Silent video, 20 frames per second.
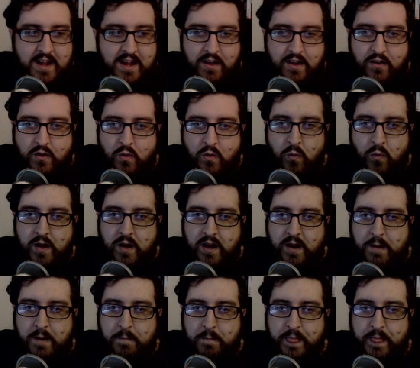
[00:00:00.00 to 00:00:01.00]
who
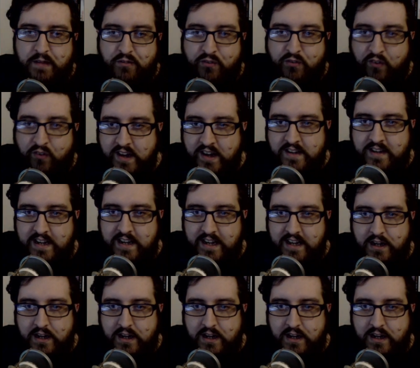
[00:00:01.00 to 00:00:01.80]
were fighting